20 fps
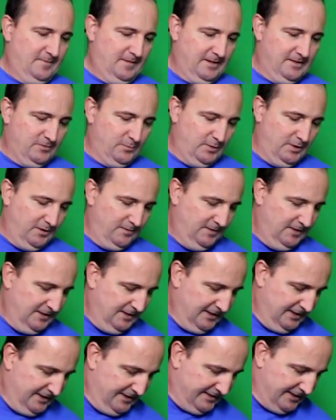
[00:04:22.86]
as well.
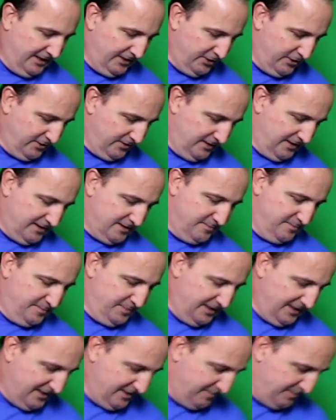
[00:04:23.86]
And I heard a lot of
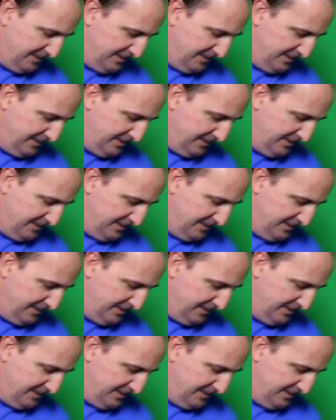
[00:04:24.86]
bad